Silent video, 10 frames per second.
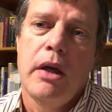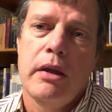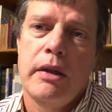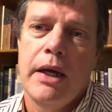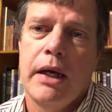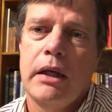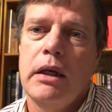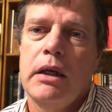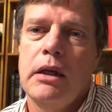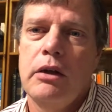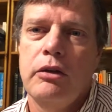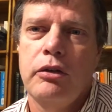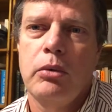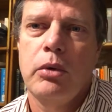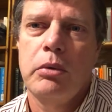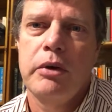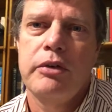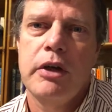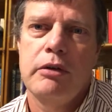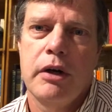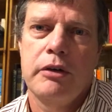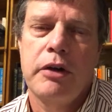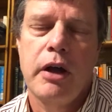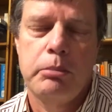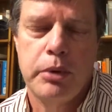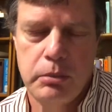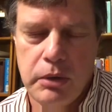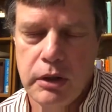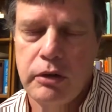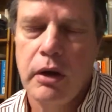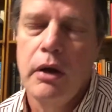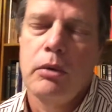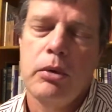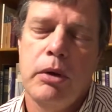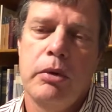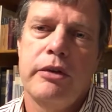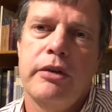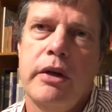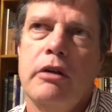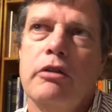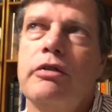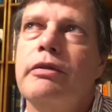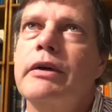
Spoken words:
The idea is that we receive our temperament, we receive